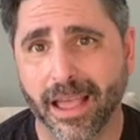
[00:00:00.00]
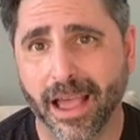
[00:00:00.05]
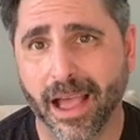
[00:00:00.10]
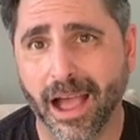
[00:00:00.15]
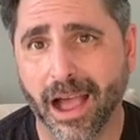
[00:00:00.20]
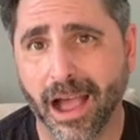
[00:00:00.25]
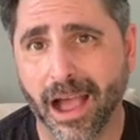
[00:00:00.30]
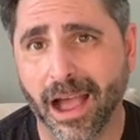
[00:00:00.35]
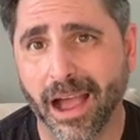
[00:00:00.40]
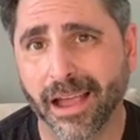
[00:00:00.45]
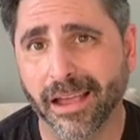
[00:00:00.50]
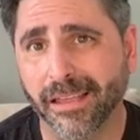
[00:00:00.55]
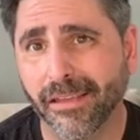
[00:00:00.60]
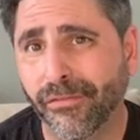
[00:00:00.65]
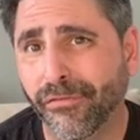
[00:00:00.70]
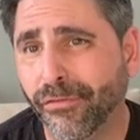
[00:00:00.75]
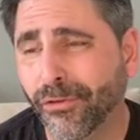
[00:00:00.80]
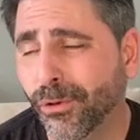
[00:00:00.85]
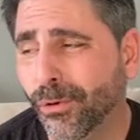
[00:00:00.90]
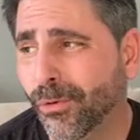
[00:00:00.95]

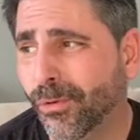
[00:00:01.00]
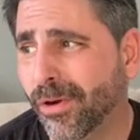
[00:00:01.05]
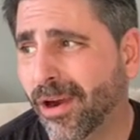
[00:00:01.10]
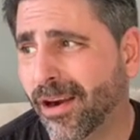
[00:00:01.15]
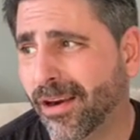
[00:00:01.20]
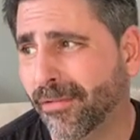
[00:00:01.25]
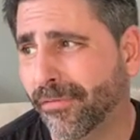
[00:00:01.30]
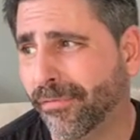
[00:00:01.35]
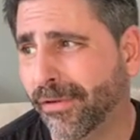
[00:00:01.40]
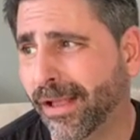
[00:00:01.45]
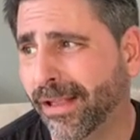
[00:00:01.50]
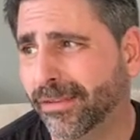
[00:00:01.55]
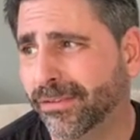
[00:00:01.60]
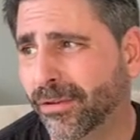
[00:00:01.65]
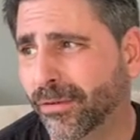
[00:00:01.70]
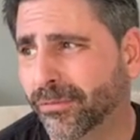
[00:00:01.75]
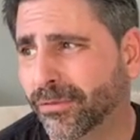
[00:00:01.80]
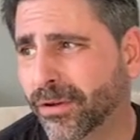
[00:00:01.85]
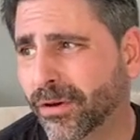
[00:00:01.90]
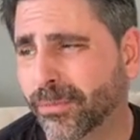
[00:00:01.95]
If you are fans
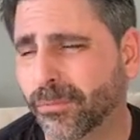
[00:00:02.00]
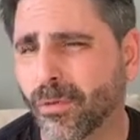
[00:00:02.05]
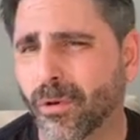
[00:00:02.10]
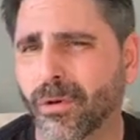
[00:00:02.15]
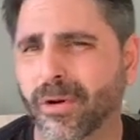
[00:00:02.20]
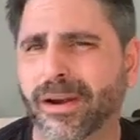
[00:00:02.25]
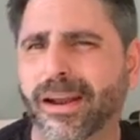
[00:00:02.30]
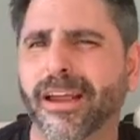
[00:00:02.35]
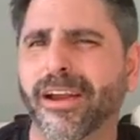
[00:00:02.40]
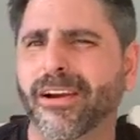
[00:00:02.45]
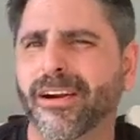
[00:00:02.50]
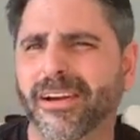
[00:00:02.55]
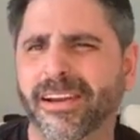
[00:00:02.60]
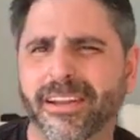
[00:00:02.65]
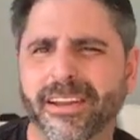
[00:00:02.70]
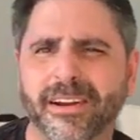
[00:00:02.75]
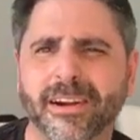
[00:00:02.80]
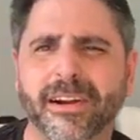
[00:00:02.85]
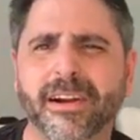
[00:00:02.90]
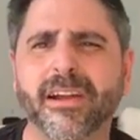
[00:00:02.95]
of their more
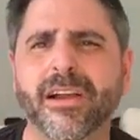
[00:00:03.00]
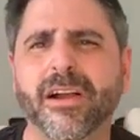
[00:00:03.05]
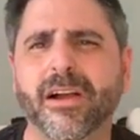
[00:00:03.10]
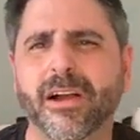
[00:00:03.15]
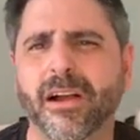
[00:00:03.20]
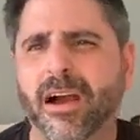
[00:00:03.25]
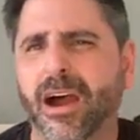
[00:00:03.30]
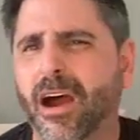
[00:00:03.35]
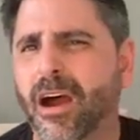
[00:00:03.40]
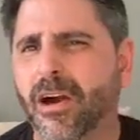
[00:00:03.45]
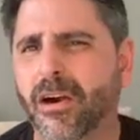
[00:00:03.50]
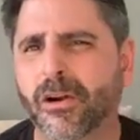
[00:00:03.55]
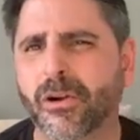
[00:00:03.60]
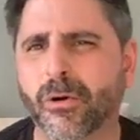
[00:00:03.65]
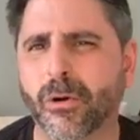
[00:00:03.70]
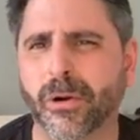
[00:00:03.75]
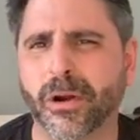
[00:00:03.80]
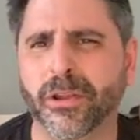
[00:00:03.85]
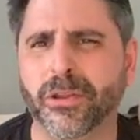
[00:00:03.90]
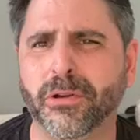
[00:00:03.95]
earlier
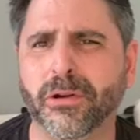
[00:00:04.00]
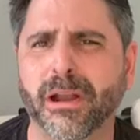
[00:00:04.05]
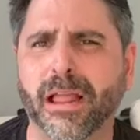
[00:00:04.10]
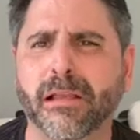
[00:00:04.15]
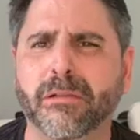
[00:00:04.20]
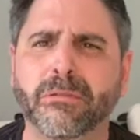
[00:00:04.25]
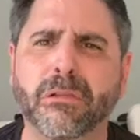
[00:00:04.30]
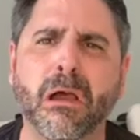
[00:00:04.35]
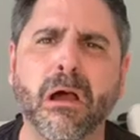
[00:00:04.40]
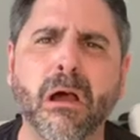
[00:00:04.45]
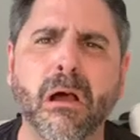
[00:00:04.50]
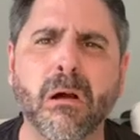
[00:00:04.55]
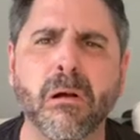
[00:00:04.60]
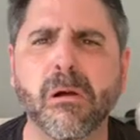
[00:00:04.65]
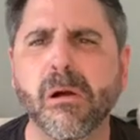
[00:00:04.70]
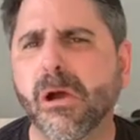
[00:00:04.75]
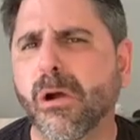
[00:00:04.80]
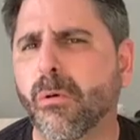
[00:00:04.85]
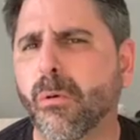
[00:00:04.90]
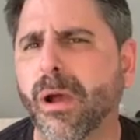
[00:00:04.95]
hardcore and you're like,
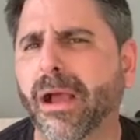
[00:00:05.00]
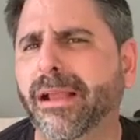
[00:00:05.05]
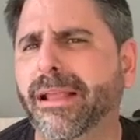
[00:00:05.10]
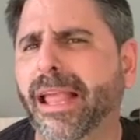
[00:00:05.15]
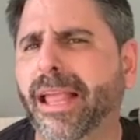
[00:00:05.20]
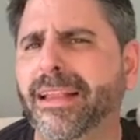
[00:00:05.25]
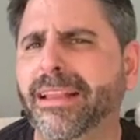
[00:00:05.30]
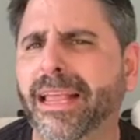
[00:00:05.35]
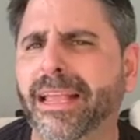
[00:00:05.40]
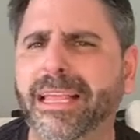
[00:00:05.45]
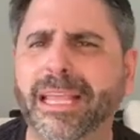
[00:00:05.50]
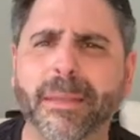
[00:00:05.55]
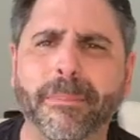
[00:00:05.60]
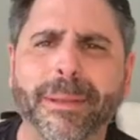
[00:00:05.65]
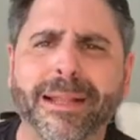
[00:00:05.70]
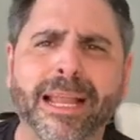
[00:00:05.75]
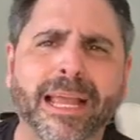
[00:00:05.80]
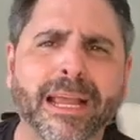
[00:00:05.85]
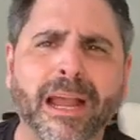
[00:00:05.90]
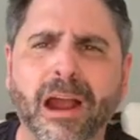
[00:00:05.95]
no, why can't they keep
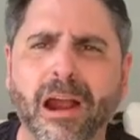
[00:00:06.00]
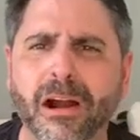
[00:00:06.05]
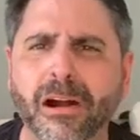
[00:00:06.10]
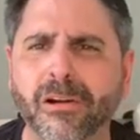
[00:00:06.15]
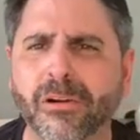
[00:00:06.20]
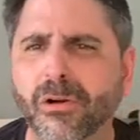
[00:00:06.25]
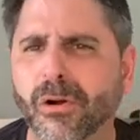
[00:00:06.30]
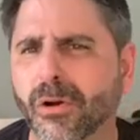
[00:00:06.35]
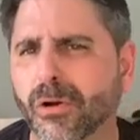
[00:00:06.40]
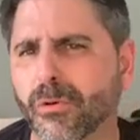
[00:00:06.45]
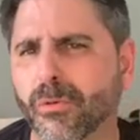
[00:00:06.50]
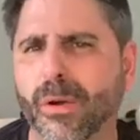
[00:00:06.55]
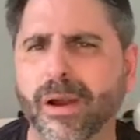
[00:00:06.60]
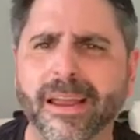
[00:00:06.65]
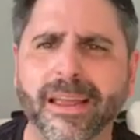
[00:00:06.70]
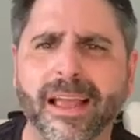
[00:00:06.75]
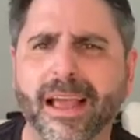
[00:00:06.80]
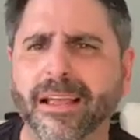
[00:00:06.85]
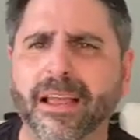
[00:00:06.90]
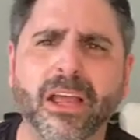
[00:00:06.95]
it like hardcore?
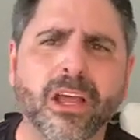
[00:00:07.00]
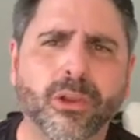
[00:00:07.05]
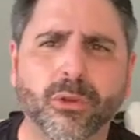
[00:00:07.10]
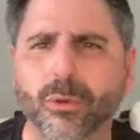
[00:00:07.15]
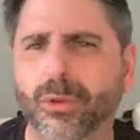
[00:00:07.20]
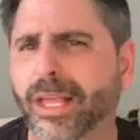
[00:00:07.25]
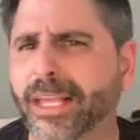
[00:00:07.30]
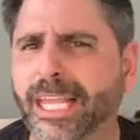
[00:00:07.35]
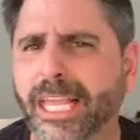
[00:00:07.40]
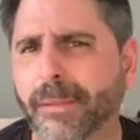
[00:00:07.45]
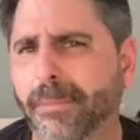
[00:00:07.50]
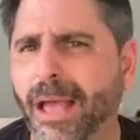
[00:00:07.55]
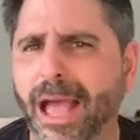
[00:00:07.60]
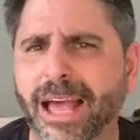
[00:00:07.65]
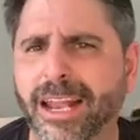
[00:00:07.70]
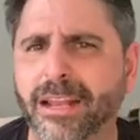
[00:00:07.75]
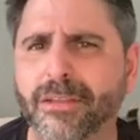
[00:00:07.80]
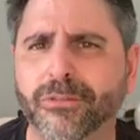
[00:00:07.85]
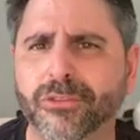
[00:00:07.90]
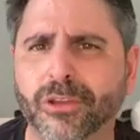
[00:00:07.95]
Why do they keep
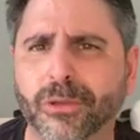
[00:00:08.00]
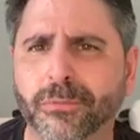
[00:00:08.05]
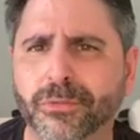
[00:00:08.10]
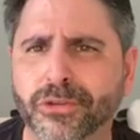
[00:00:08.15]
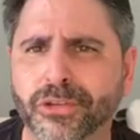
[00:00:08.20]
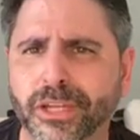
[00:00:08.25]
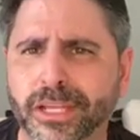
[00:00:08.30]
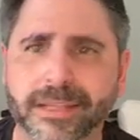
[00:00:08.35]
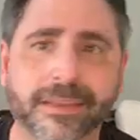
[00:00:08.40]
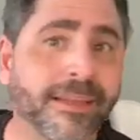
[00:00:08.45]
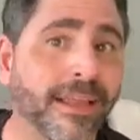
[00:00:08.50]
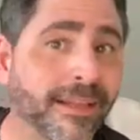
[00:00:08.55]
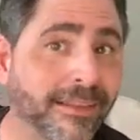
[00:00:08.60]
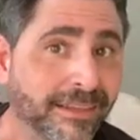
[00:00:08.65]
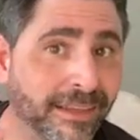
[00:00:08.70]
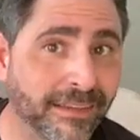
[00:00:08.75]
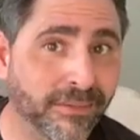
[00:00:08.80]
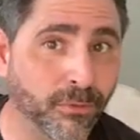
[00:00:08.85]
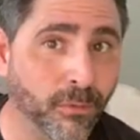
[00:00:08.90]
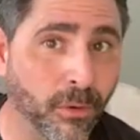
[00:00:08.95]
adding some shit? Then
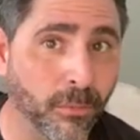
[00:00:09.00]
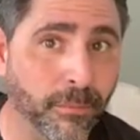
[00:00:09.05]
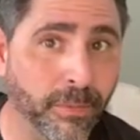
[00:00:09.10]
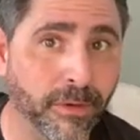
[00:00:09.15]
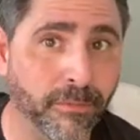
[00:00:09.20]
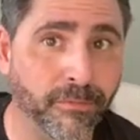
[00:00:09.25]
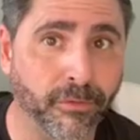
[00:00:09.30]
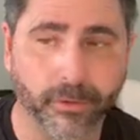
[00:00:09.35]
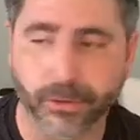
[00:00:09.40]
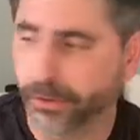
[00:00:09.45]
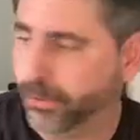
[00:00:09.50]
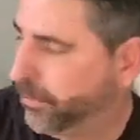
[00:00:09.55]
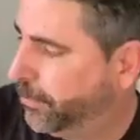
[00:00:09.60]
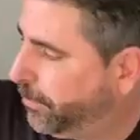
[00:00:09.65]
this won't be for you.